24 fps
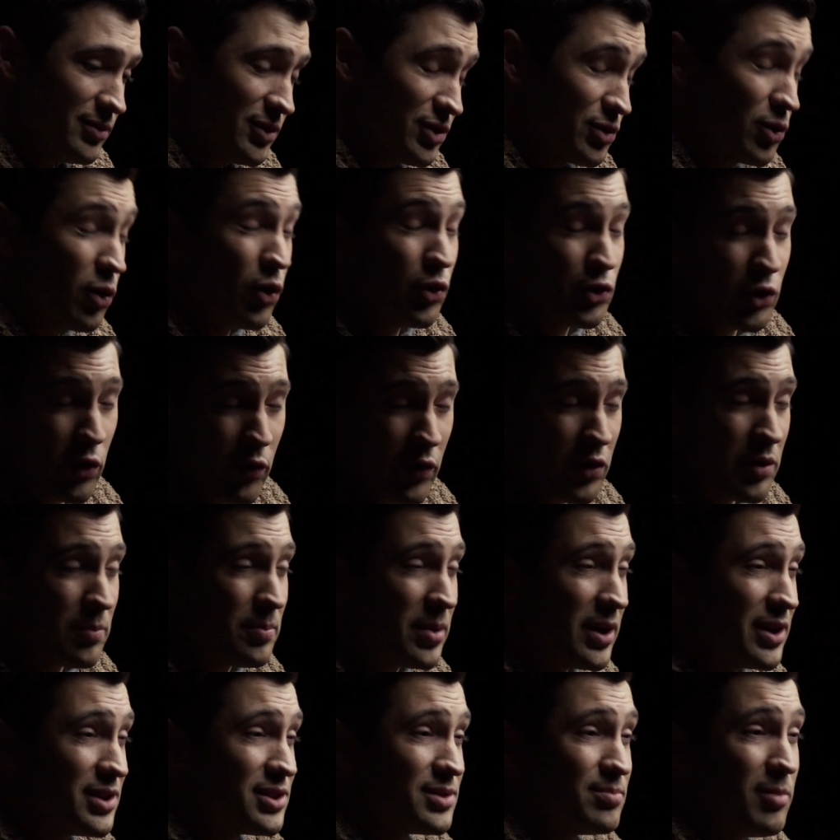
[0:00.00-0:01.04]
was rolled over the
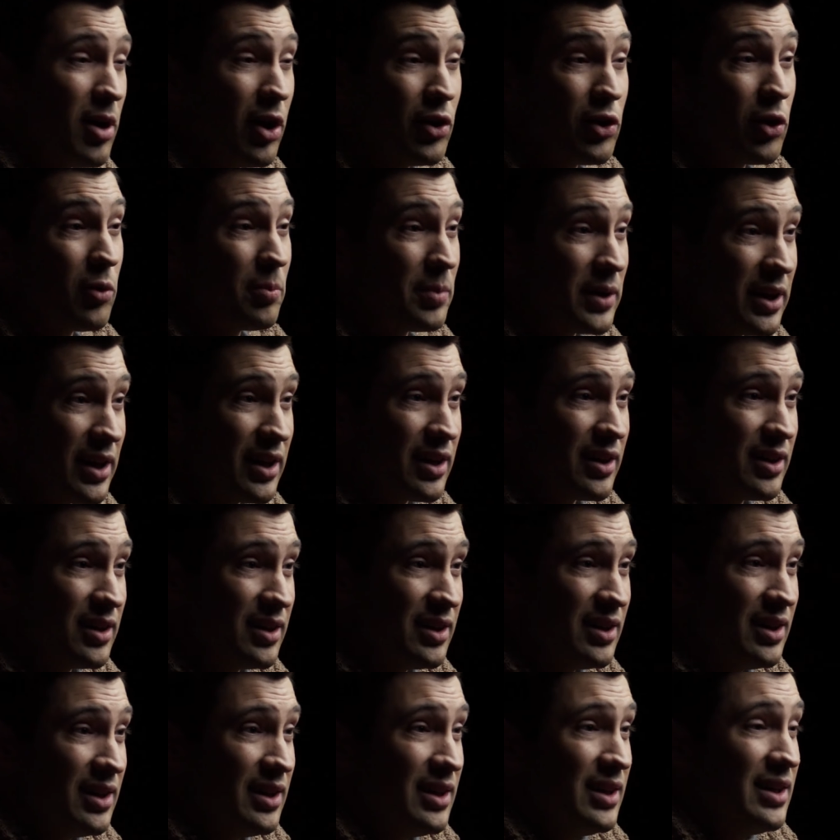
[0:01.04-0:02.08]
pit's small opening.
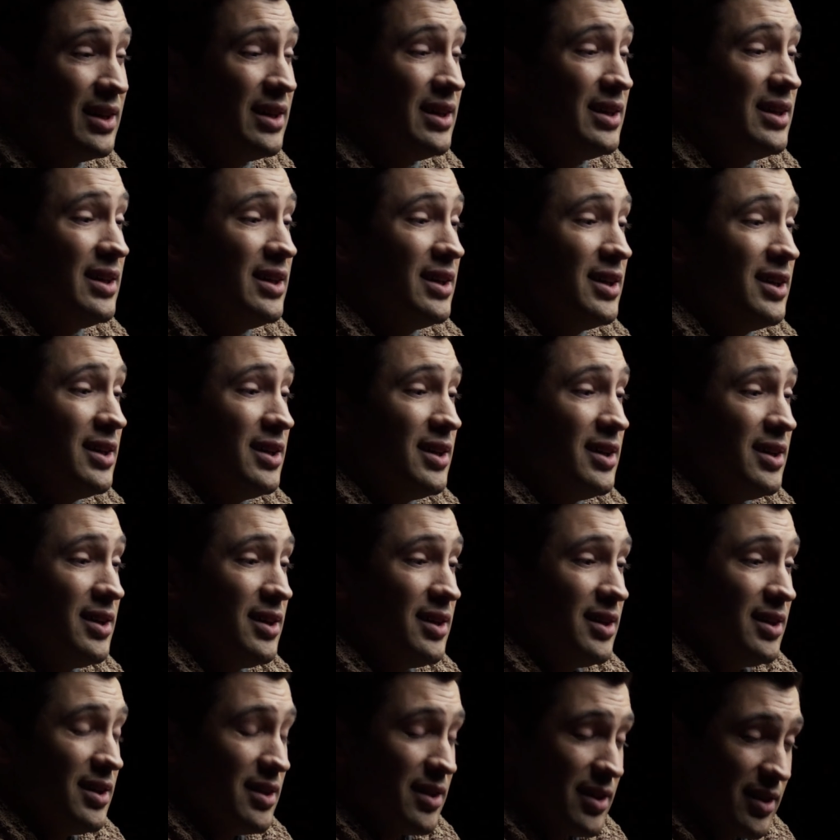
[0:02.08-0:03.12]

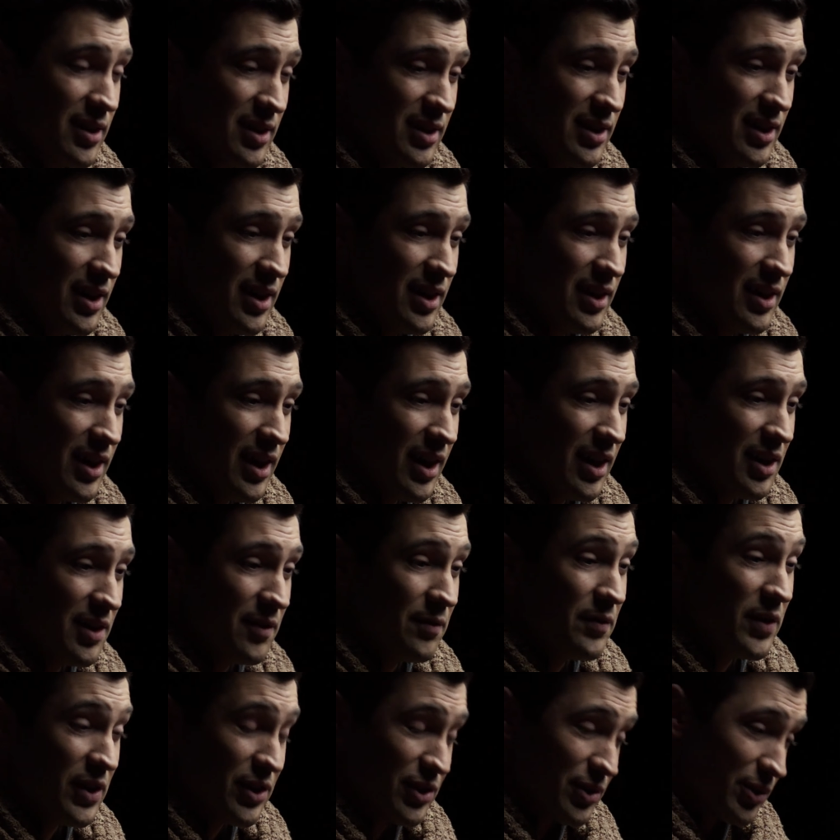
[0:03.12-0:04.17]
The king
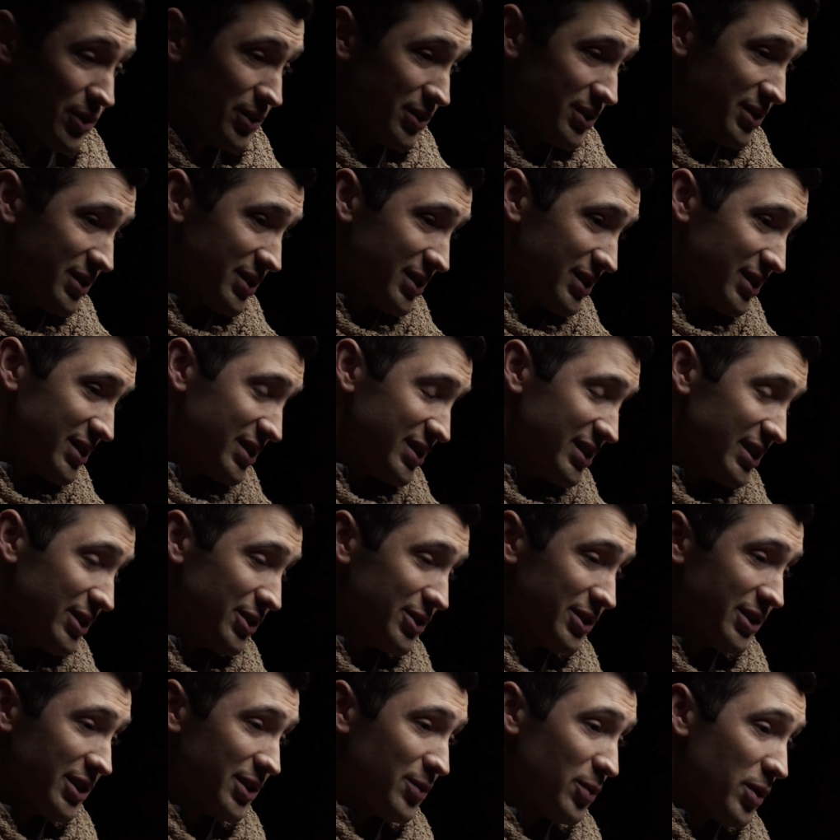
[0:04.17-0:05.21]
and officials
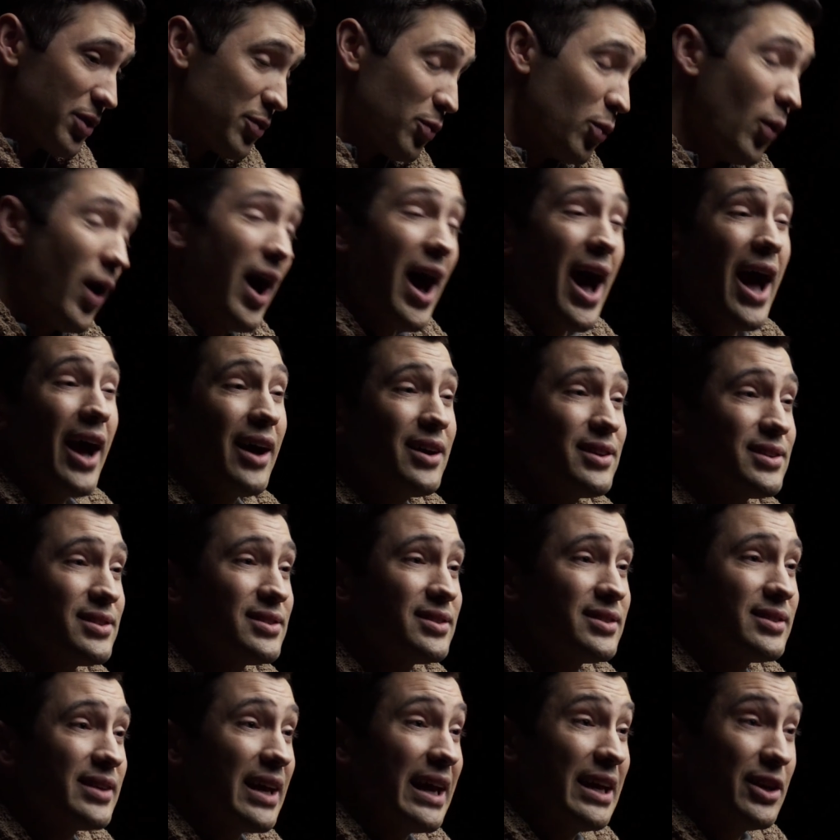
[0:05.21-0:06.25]
sealed it with
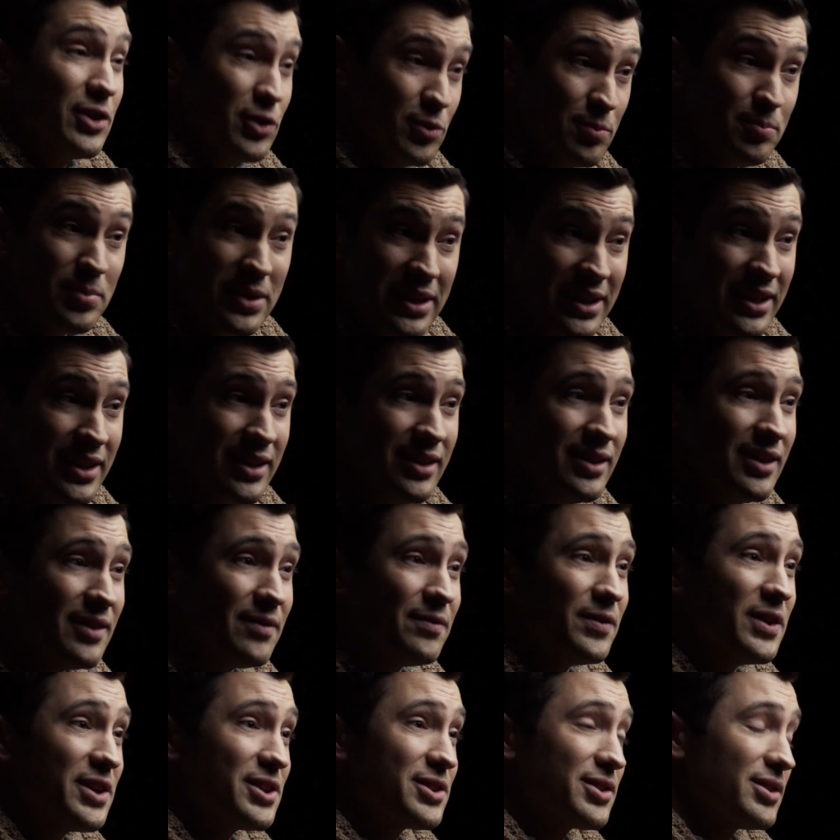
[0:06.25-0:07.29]
wax, and to be
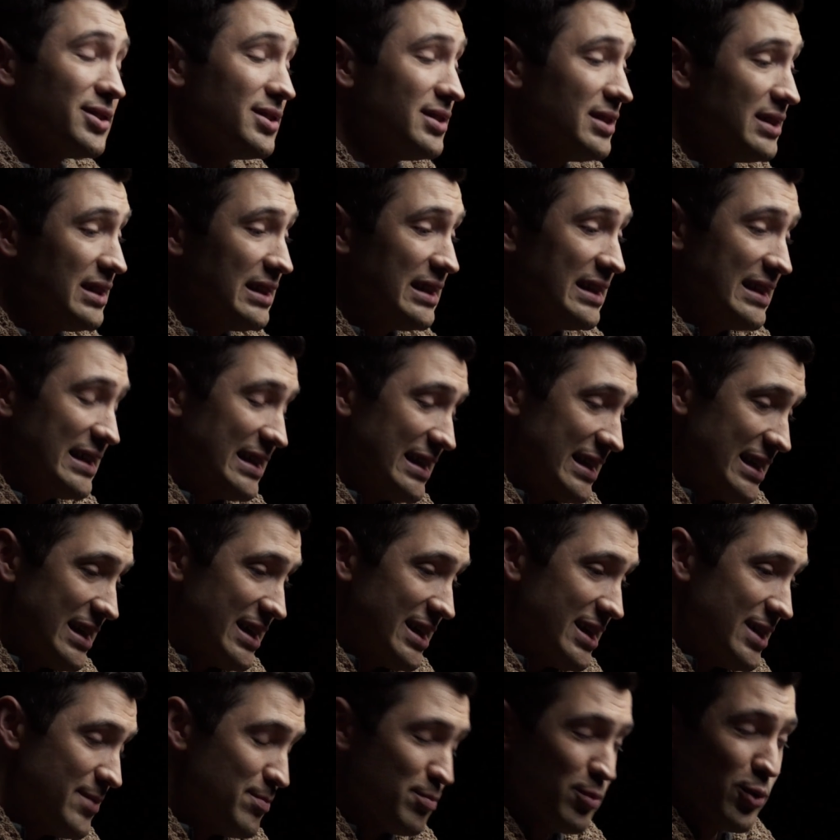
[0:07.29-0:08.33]
official,
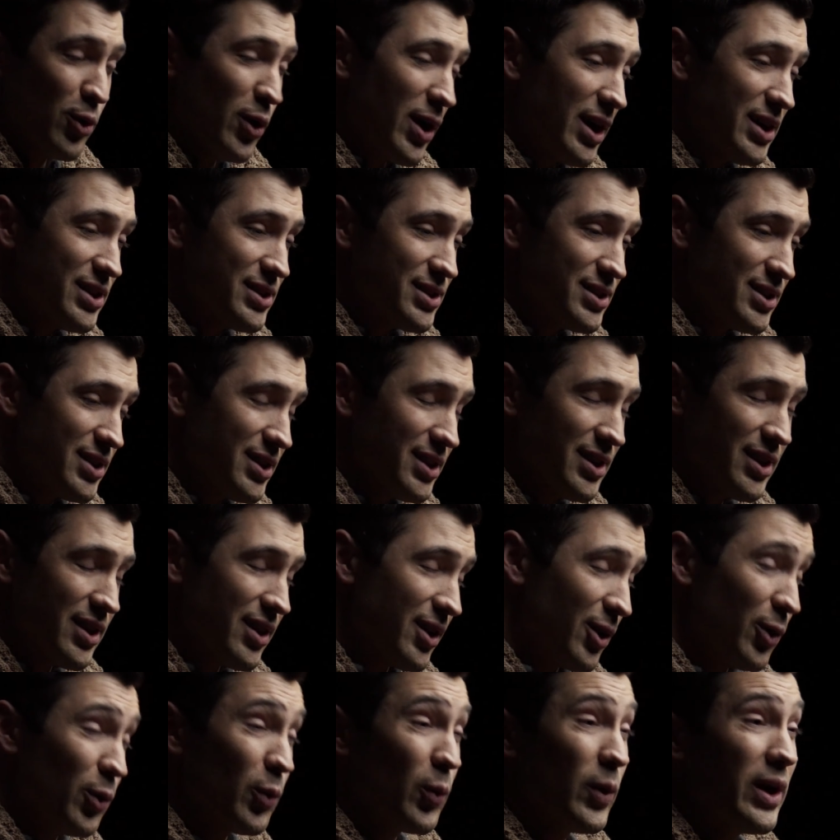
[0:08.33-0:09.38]
impressed
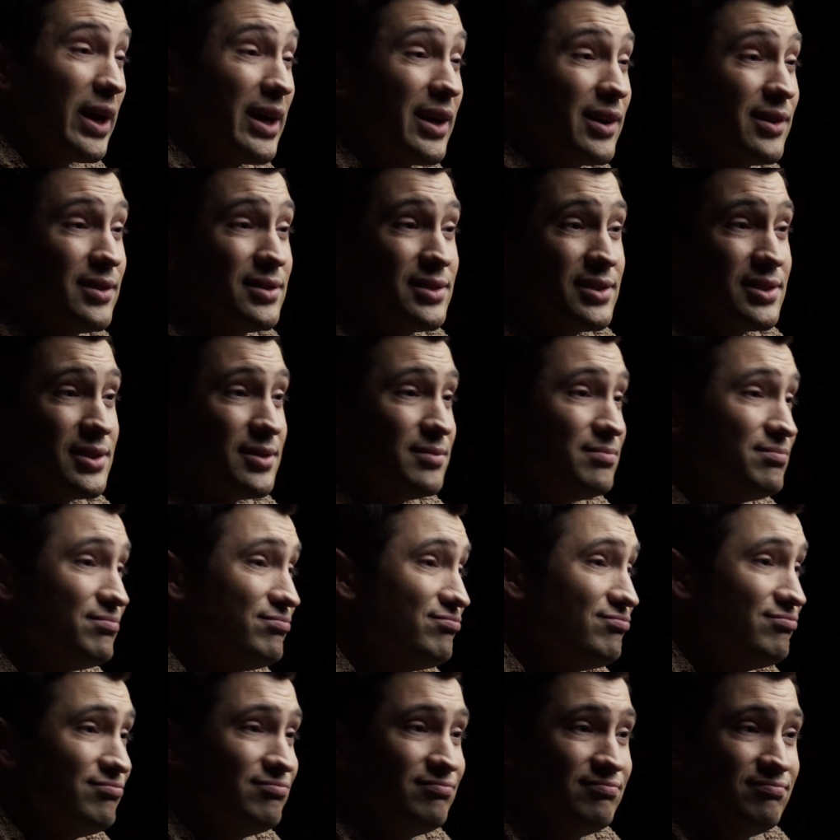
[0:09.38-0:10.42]
their rings.
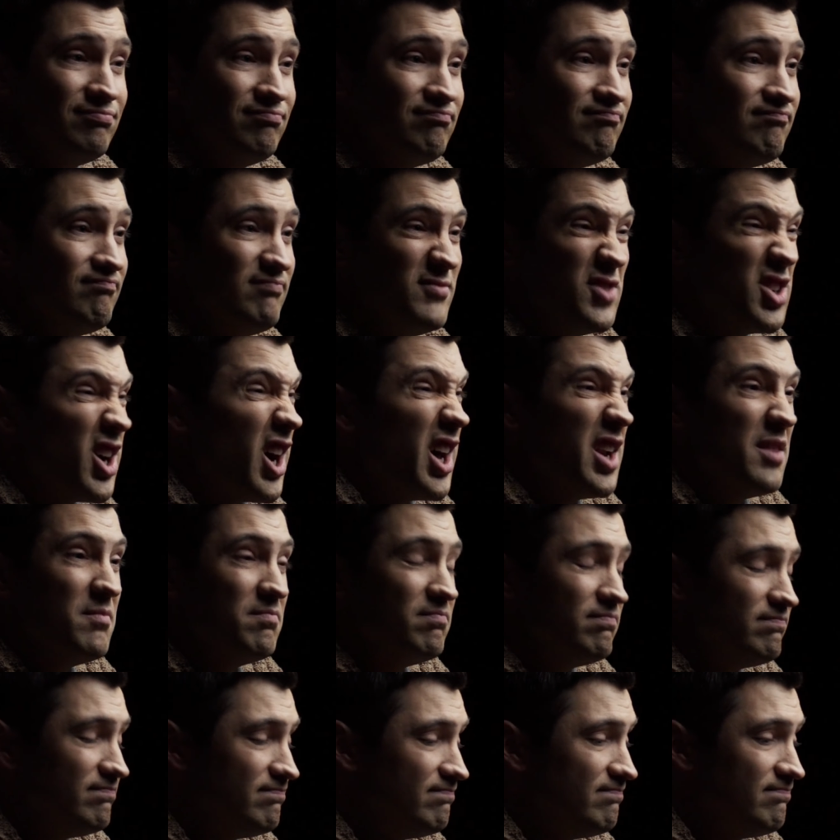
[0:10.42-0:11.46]
Done.
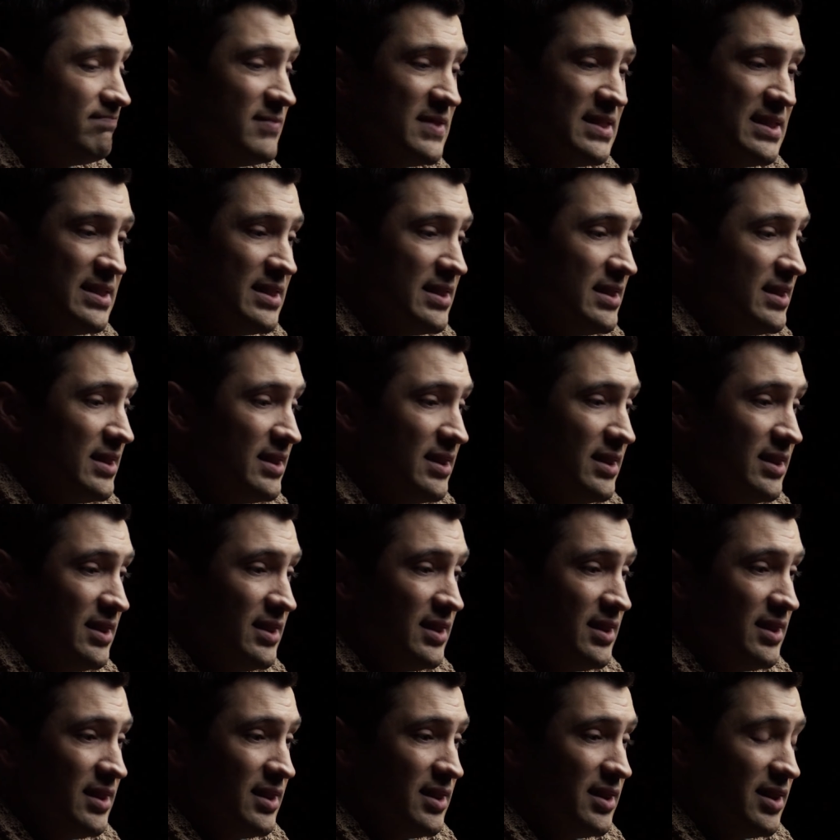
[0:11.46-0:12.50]

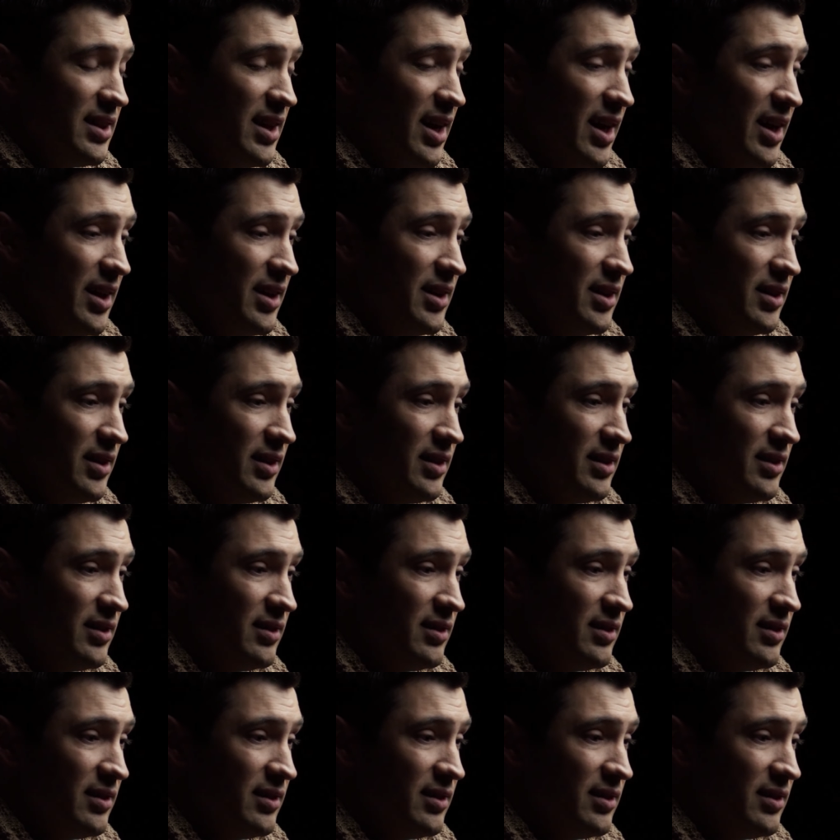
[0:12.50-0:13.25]
Dead.